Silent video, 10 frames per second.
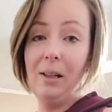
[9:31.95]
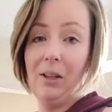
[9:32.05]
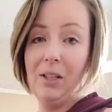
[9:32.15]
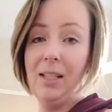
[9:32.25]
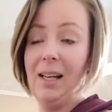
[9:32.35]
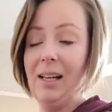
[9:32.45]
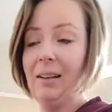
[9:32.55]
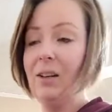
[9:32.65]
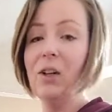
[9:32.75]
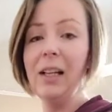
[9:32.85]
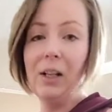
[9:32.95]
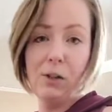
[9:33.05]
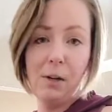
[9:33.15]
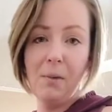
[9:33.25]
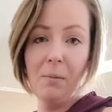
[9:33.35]
It literally looks like marble
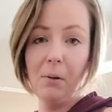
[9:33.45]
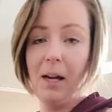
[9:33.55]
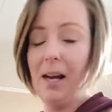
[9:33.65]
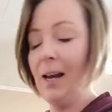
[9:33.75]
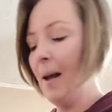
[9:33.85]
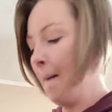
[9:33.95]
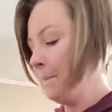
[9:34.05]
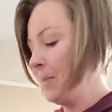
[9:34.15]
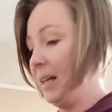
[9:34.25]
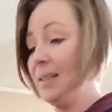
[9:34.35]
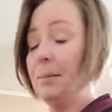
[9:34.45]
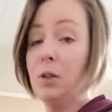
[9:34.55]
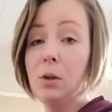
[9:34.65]
cake, except it's gluten-free.